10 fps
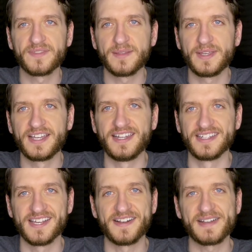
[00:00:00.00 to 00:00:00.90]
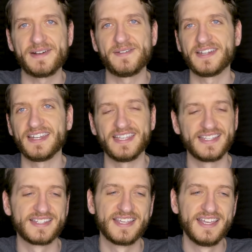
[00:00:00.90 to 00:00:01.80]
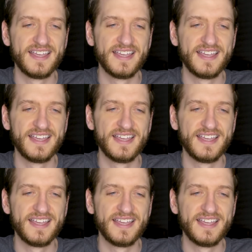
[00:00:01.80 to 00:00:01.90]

I'm not going to talk about what it is.